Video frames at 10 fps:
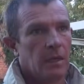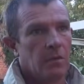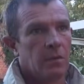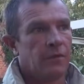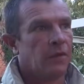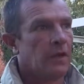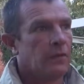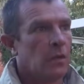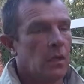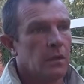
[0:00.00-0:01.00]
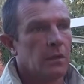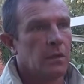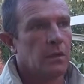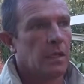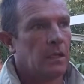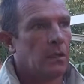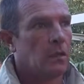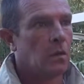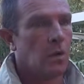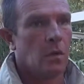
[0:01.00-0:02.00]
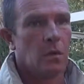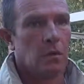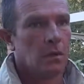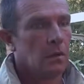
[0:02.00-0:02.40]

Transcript: But with $5 you can call